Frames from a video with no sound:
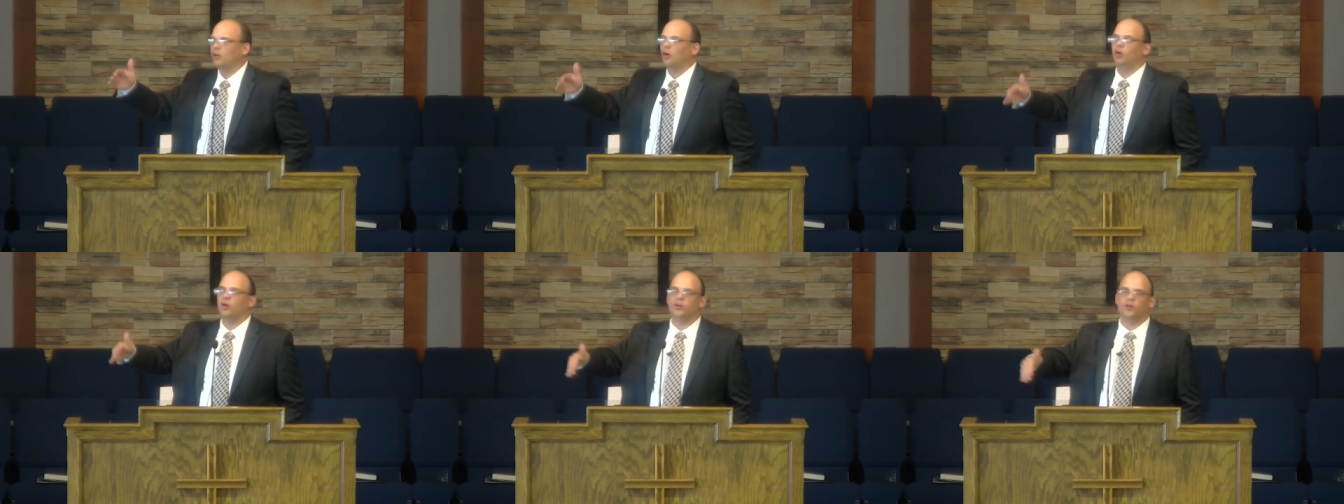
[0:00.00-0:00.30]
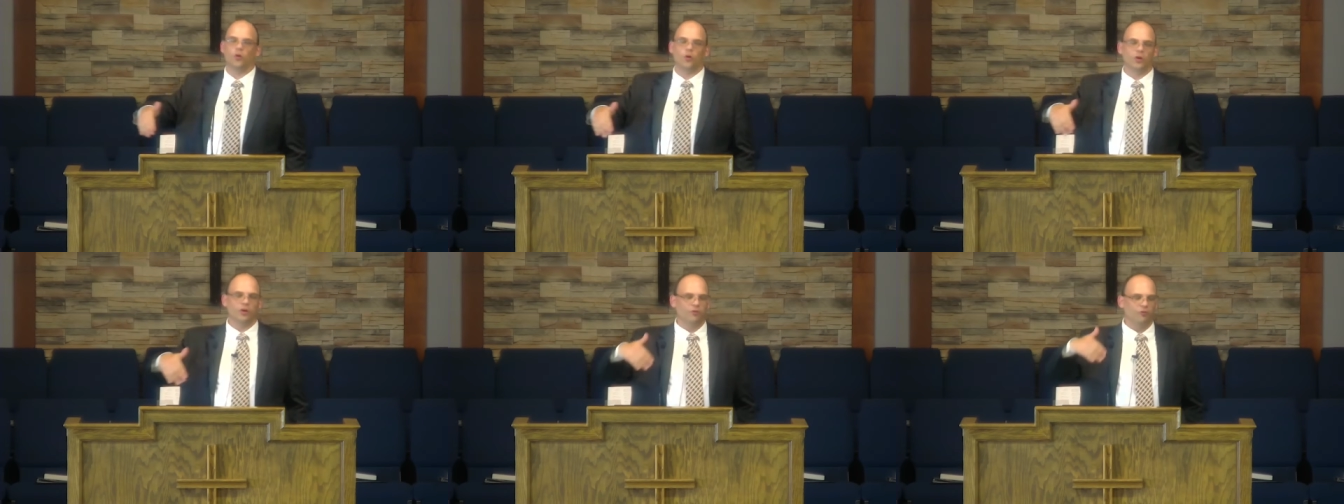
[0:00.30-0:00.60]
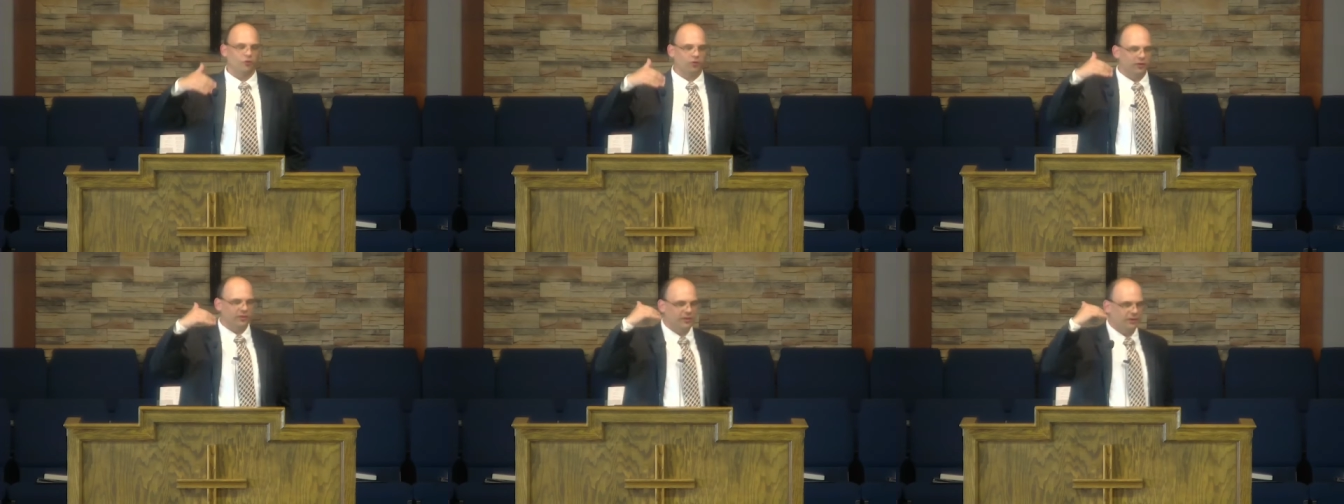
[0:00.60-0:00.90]
in order
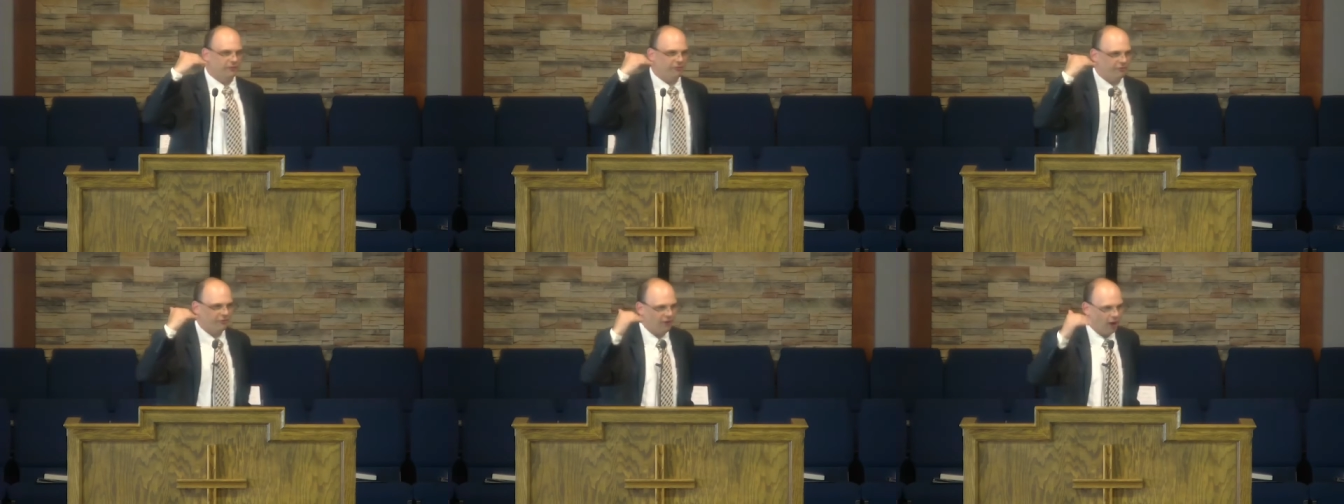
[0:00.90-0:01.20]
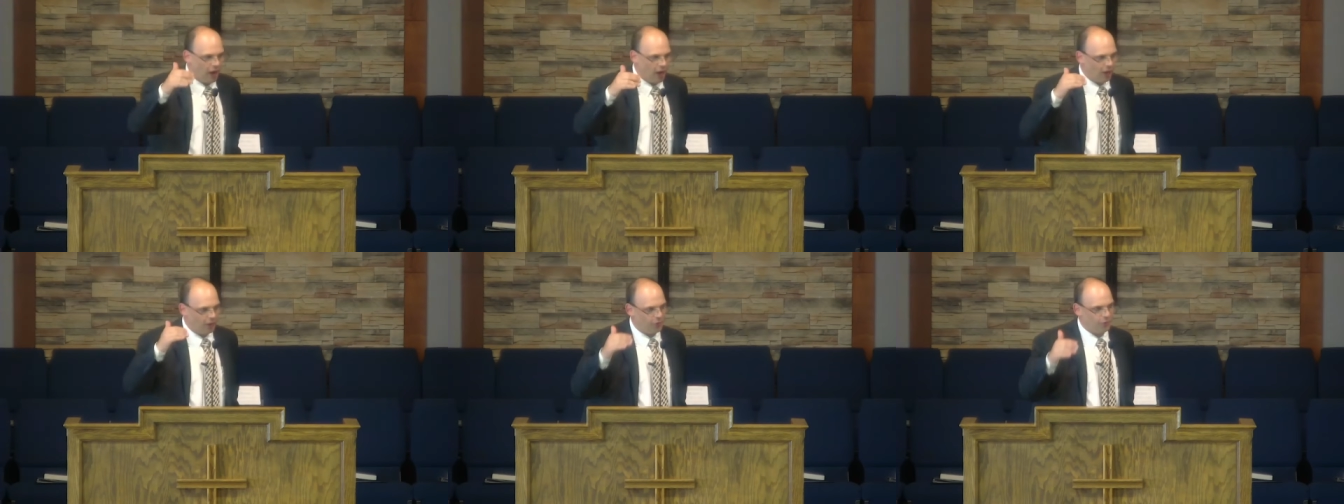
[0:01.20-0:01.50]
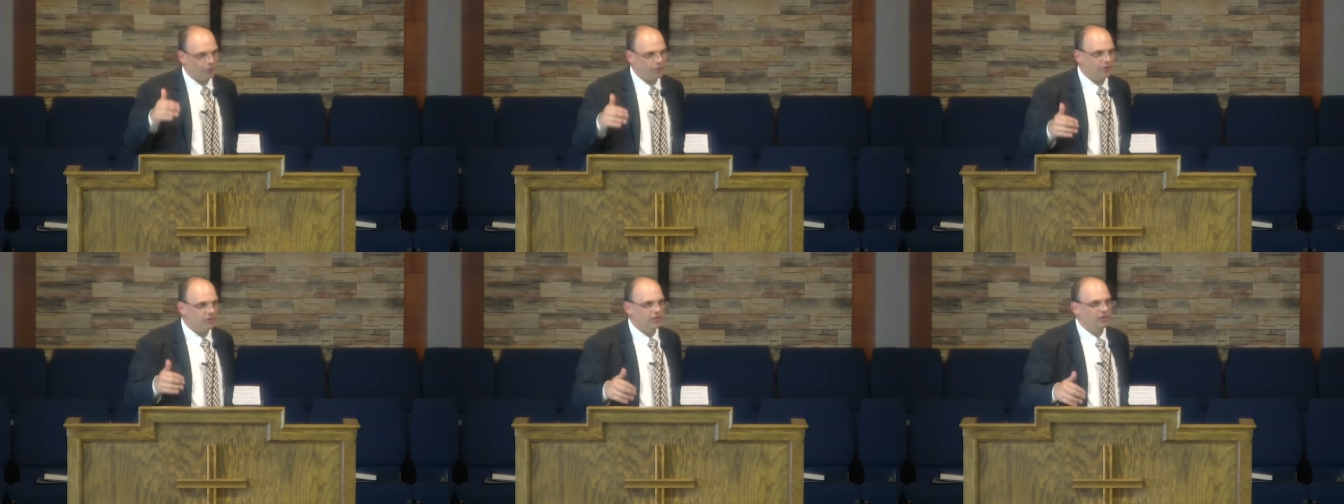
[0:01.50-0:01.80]
for the
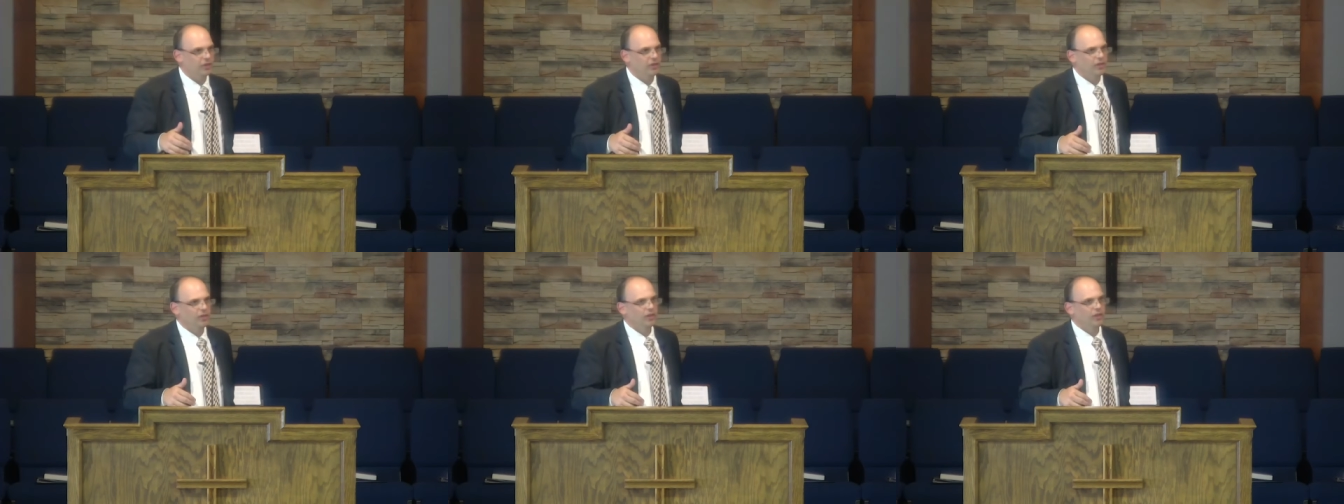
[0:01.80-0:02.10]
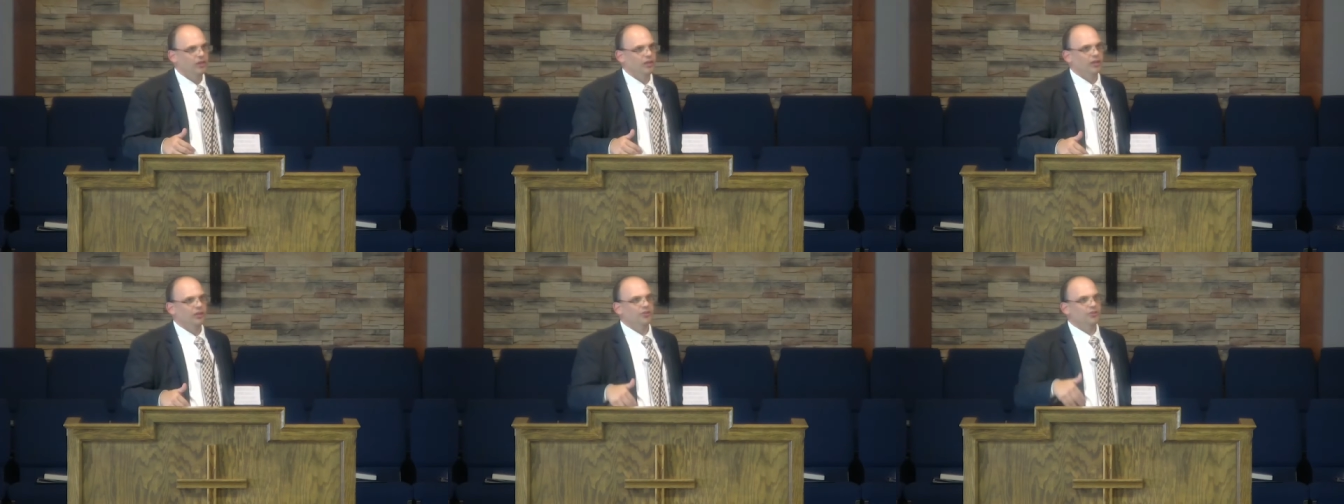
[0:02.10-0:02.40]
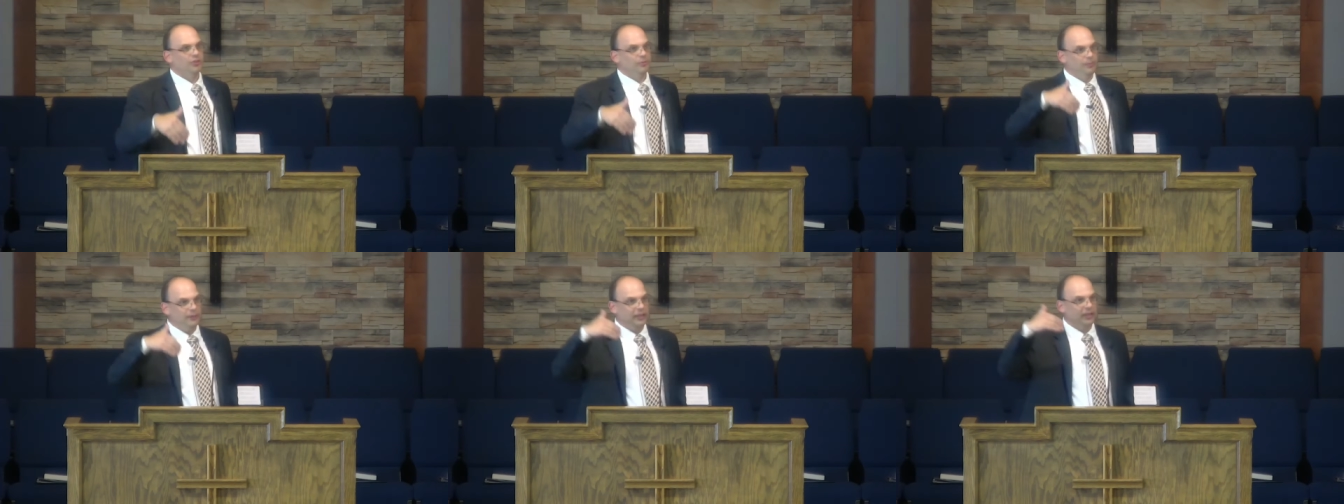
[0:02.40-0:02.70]
Father
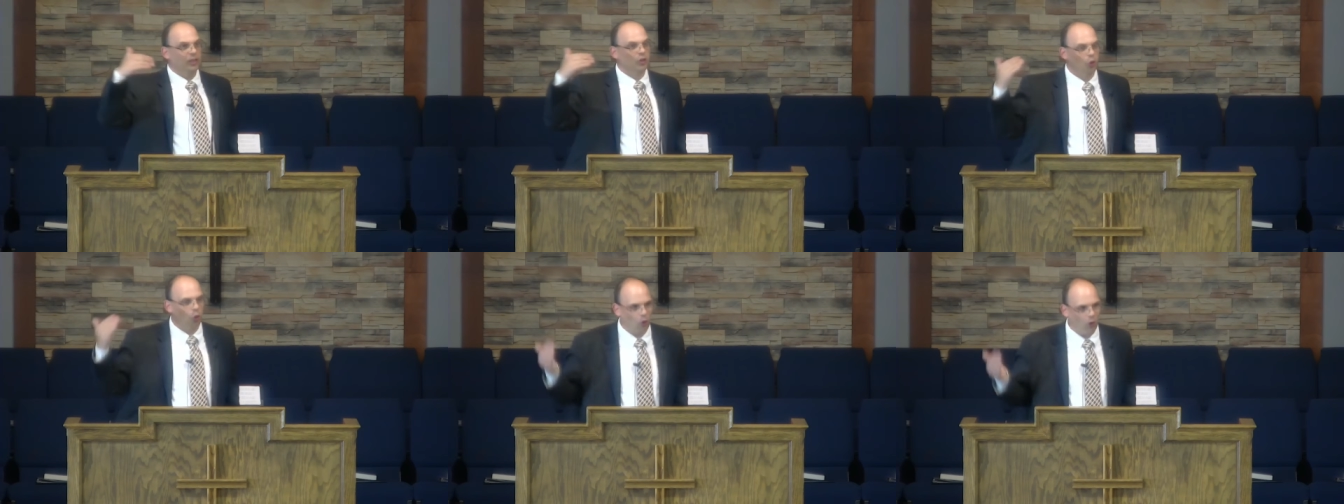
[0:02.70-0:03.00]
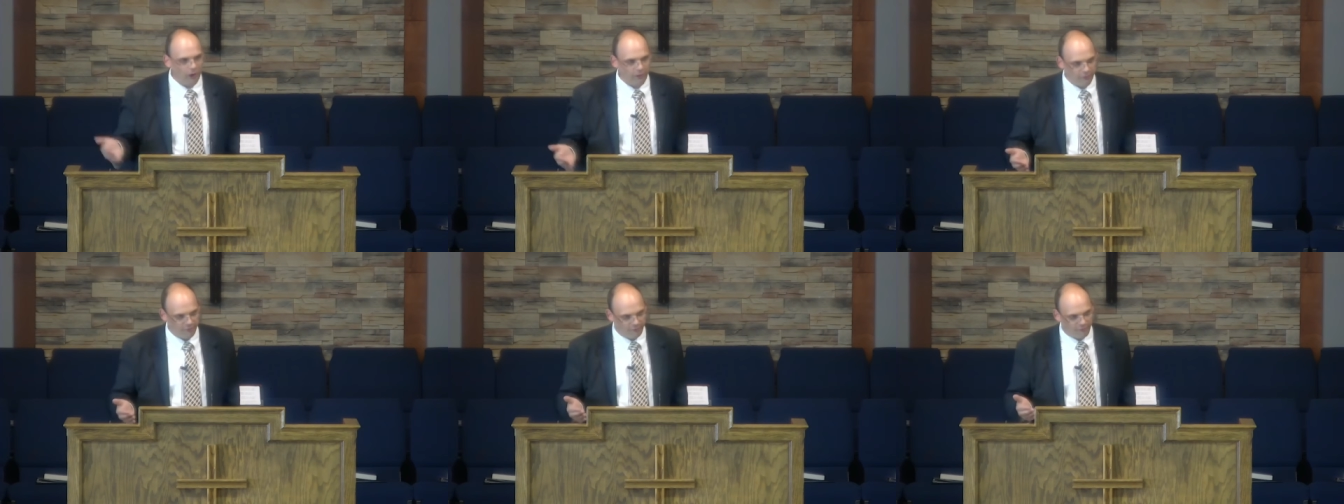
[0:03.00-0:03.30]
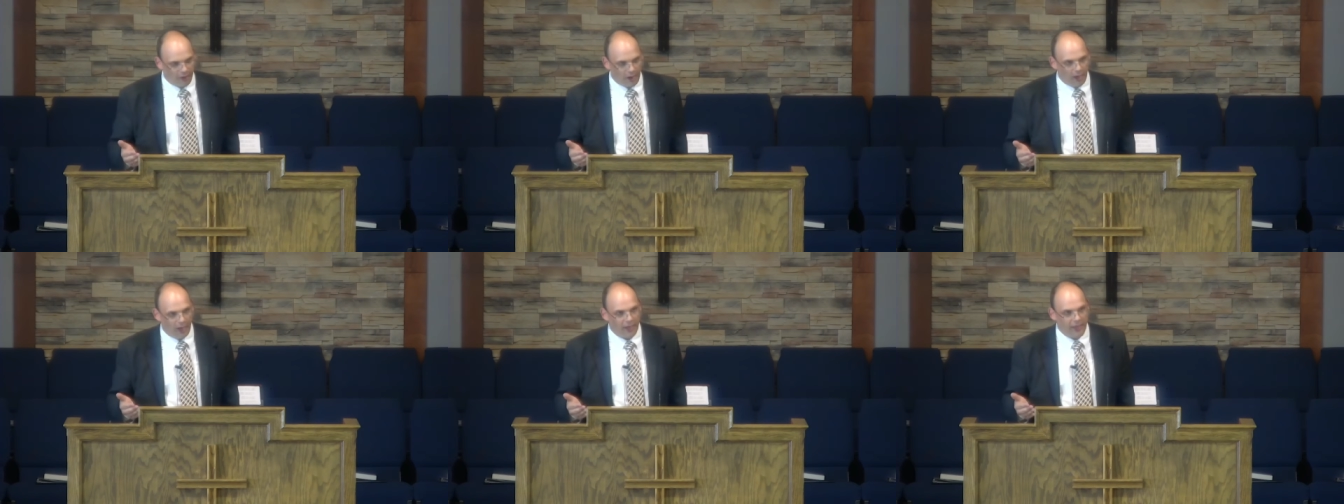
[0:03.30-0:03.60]
to be
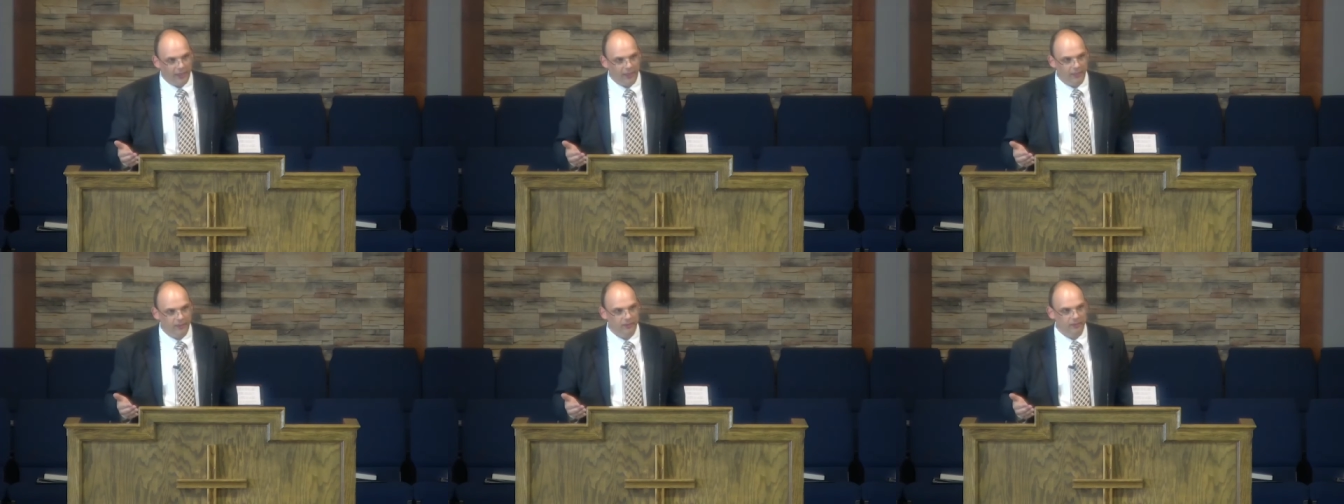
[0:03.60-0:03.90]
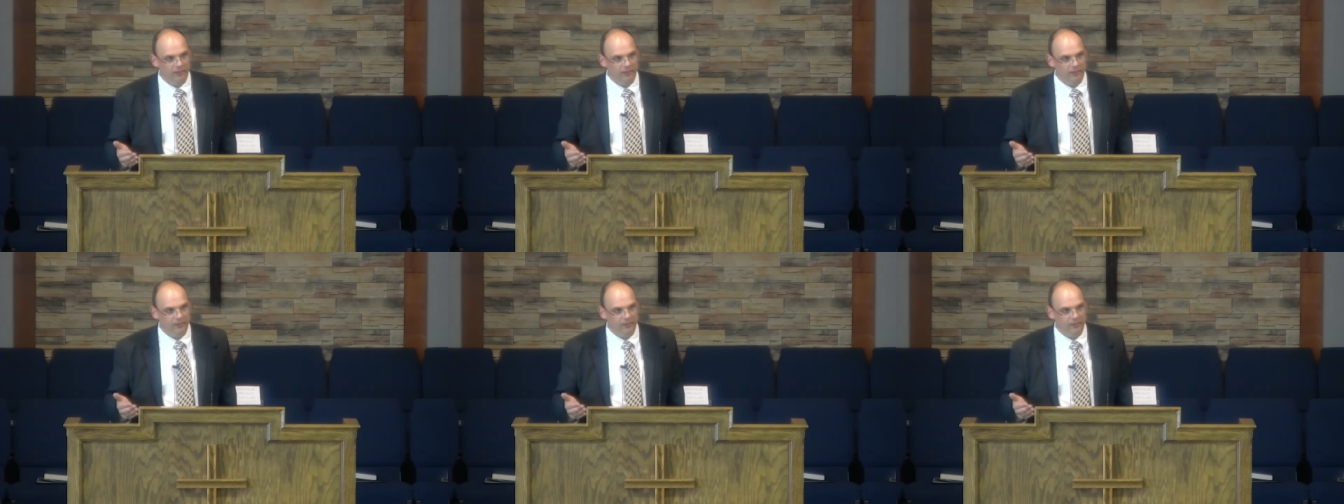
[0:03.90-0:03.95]
glorified,